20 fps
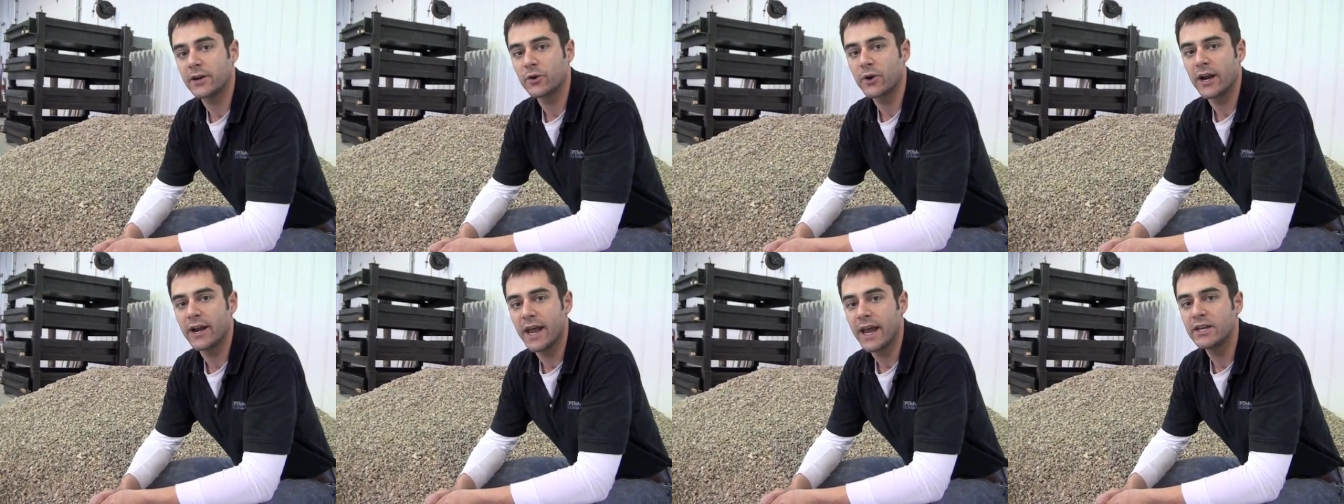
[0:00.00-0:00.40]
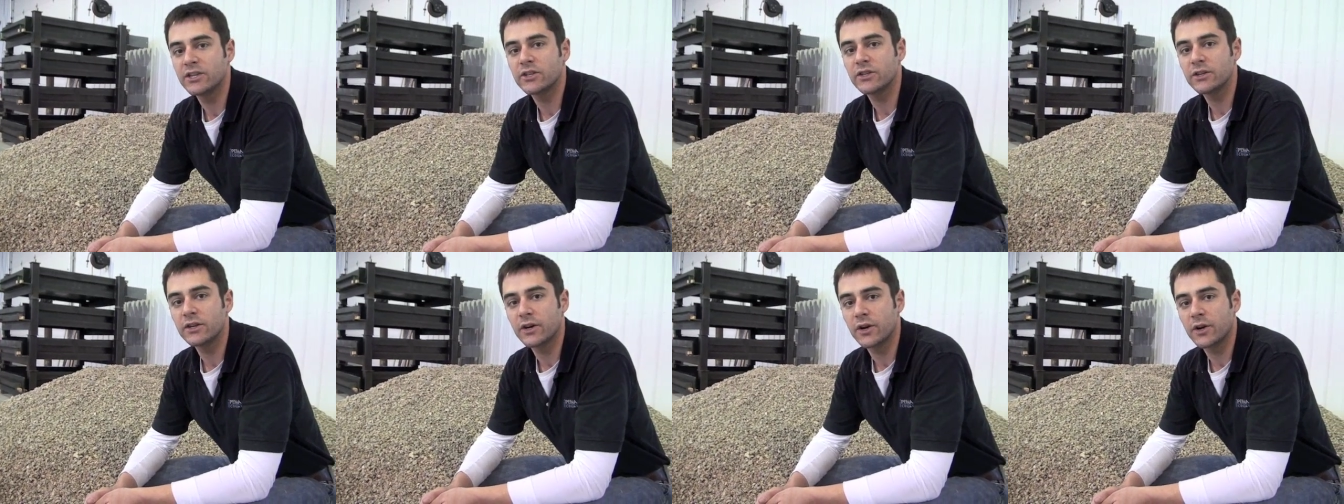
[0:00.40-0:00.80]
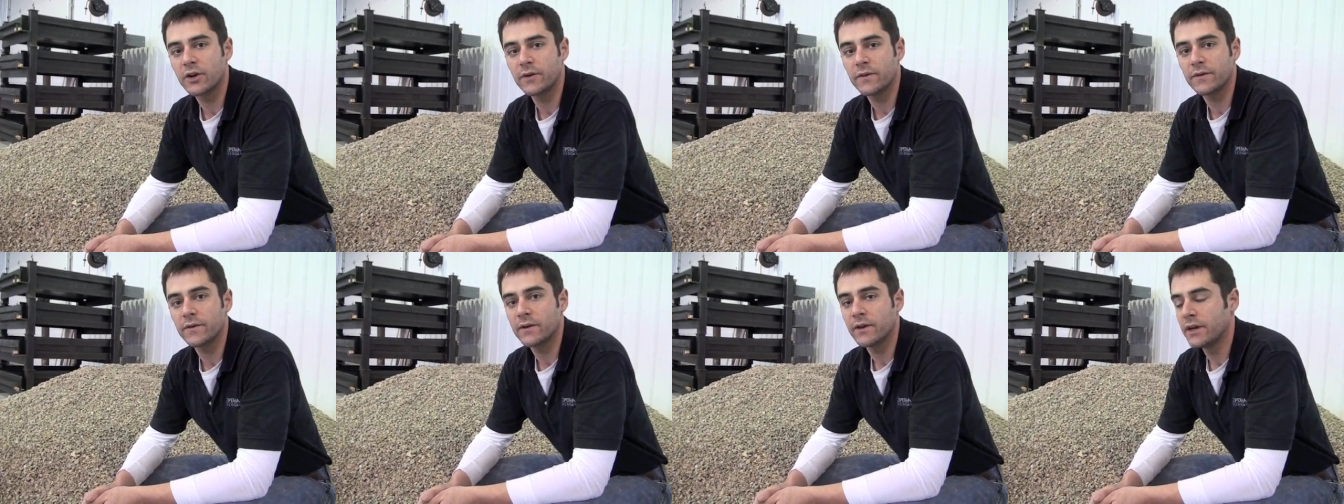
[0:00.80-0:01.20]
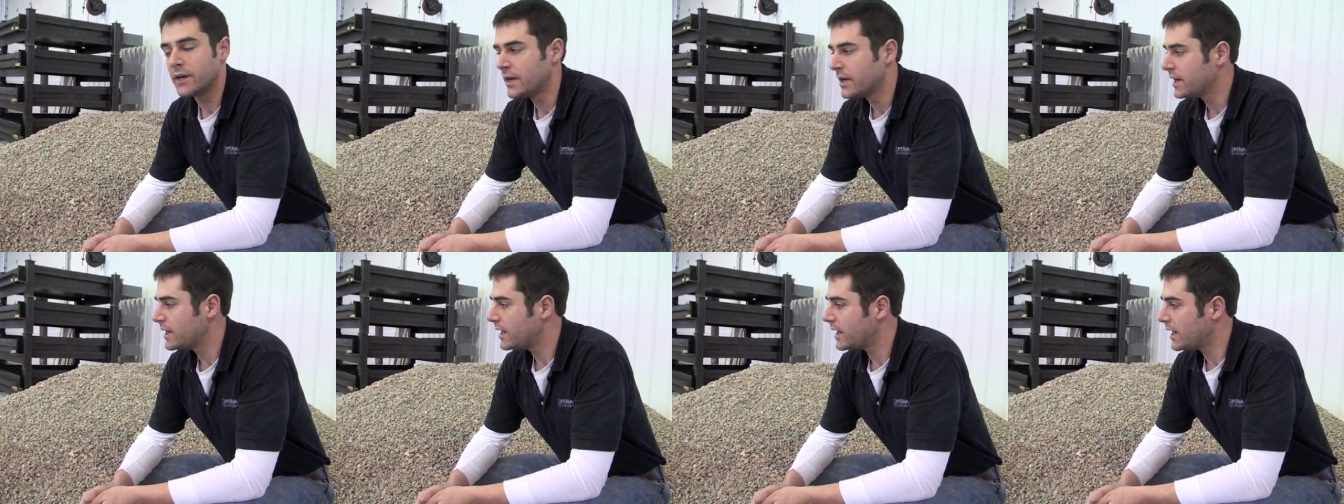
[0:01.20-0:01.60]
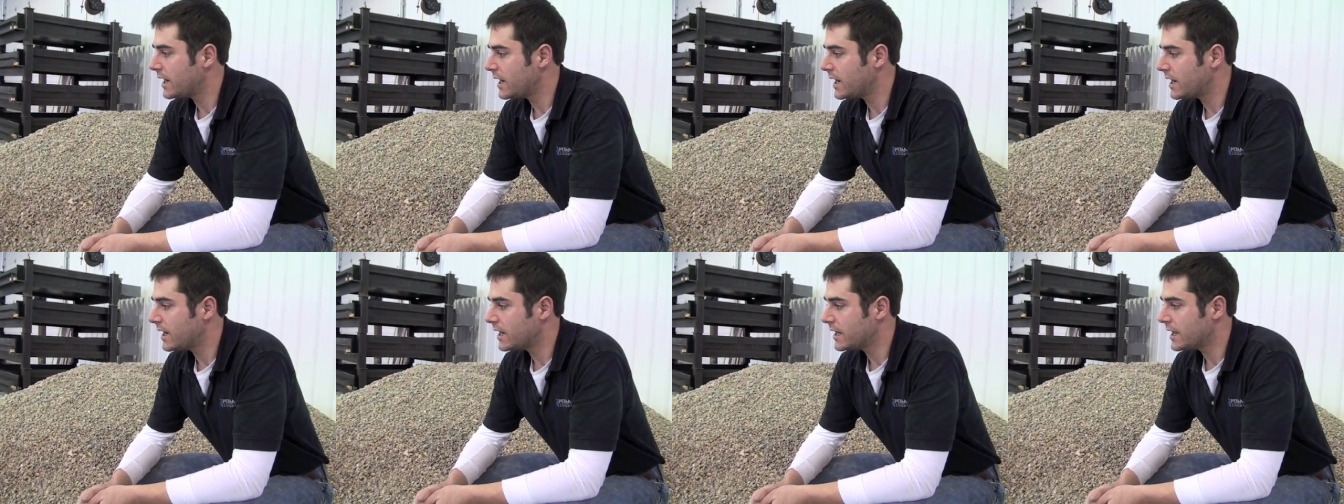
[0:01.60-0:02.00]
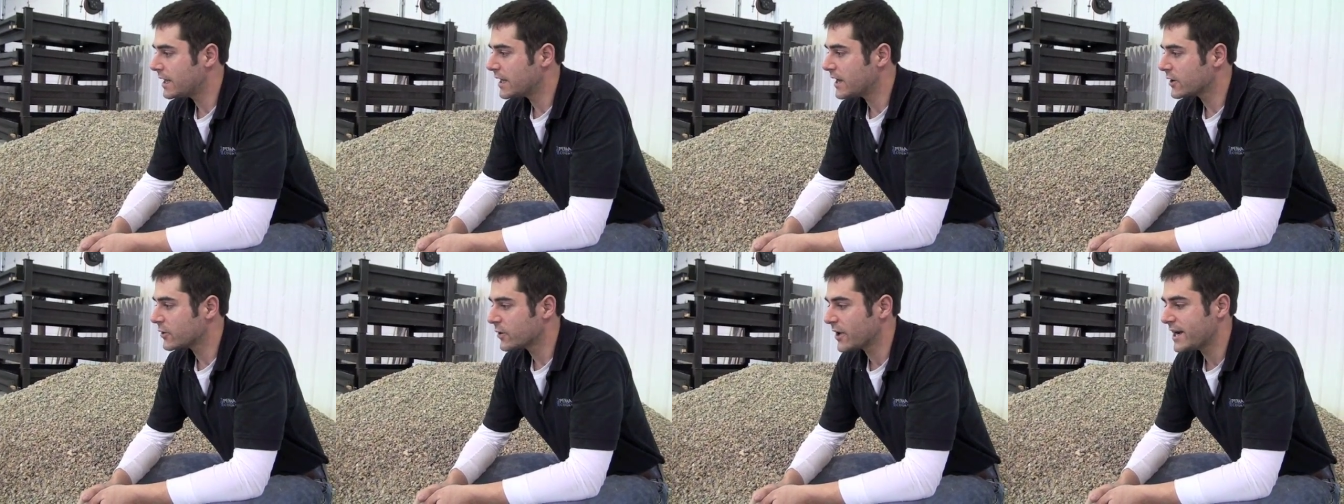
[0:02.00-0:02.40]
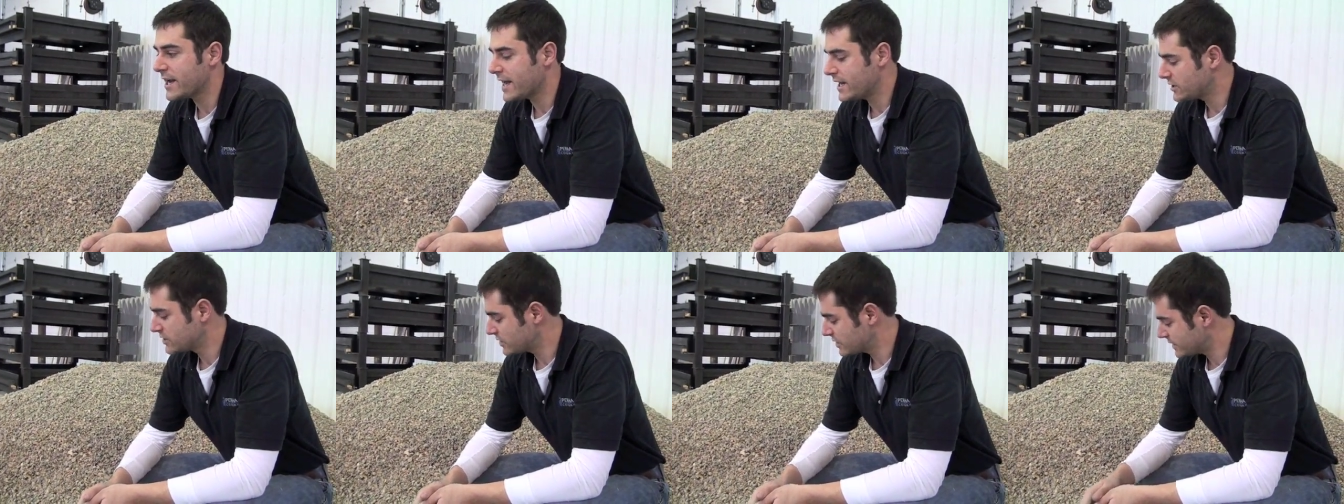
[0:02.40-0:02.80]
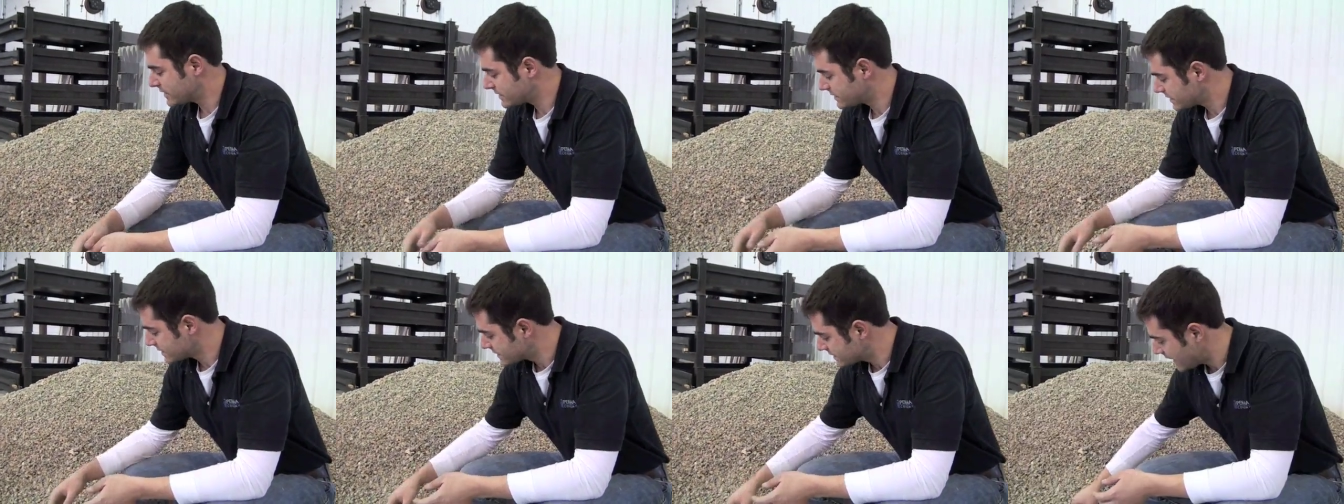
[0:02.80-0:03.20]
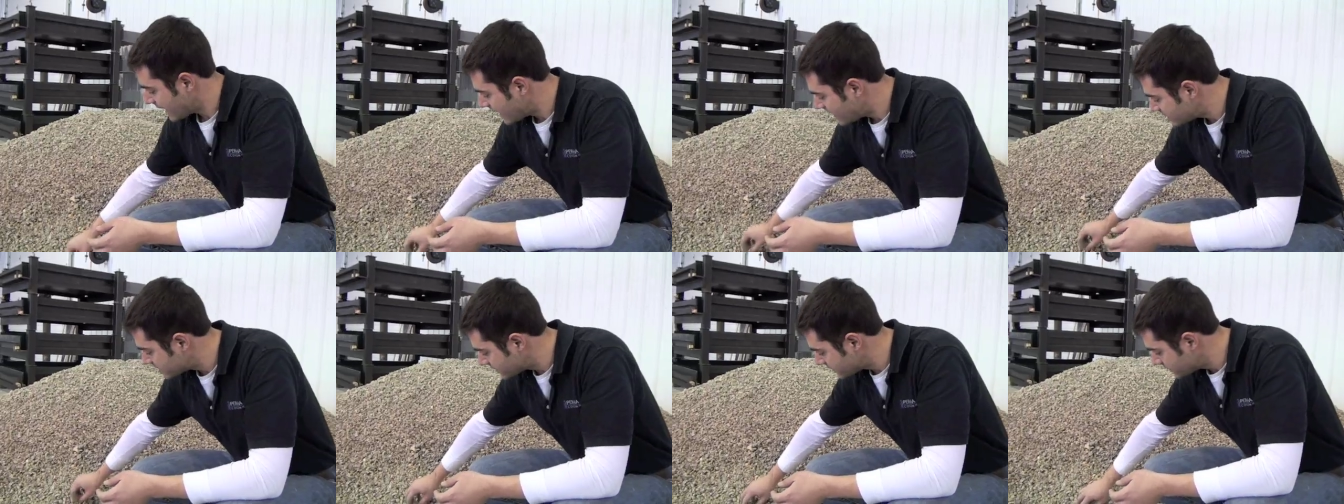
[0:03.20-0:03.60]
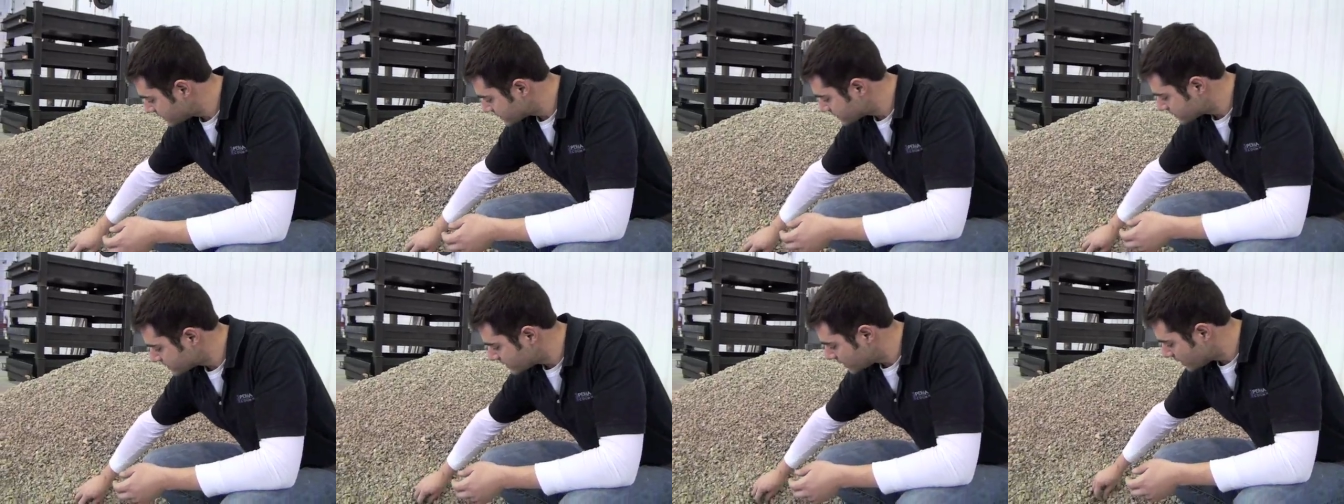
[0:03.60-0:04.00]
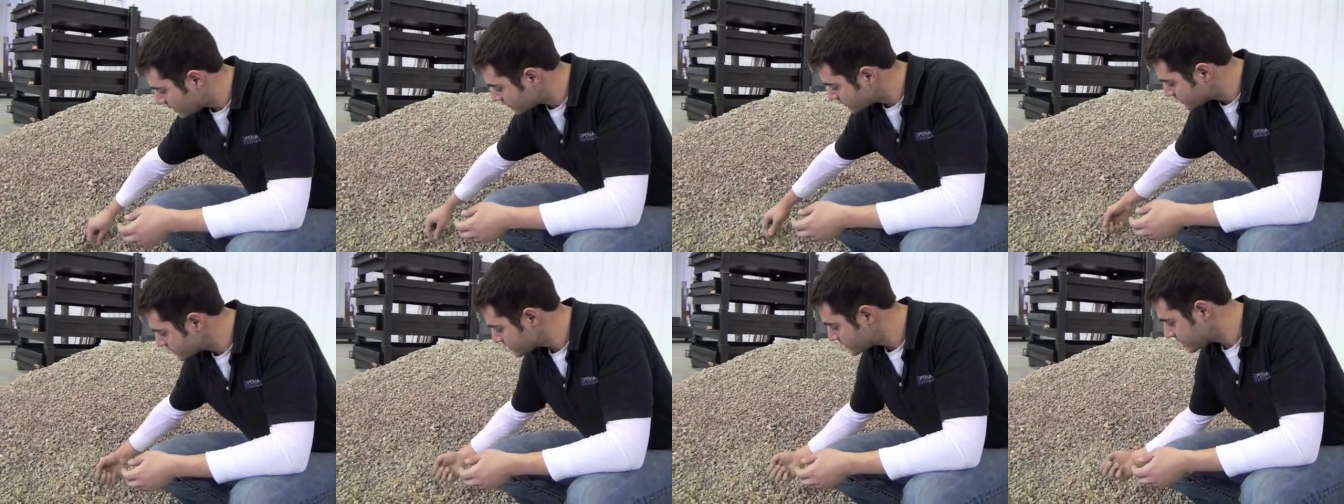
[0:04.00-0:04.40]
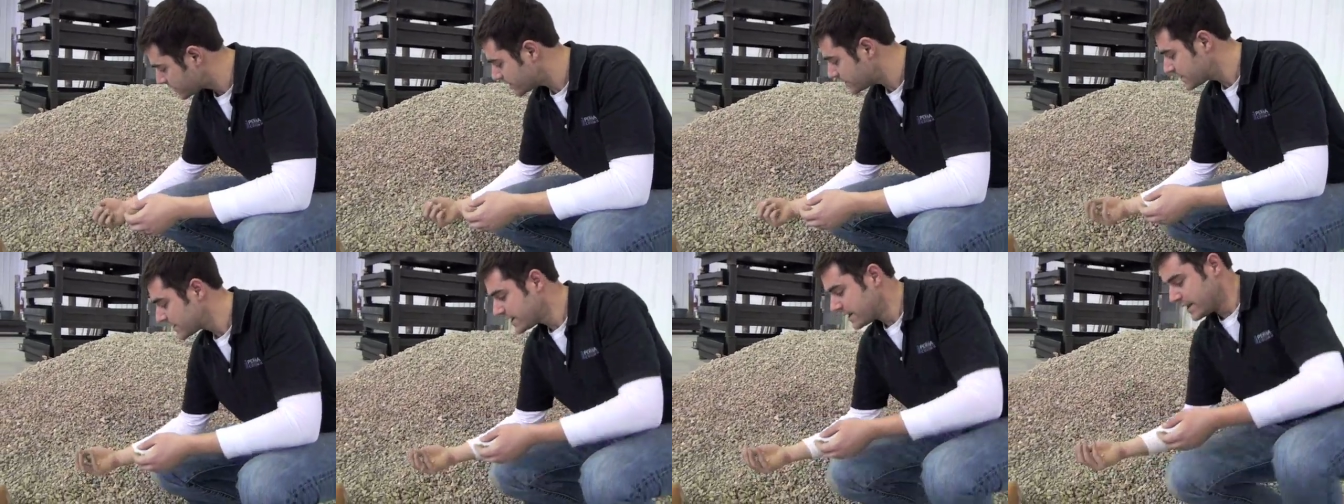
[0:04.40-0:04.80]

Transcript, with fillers: the gradation curve. Uh, gradation is the size of the stone. So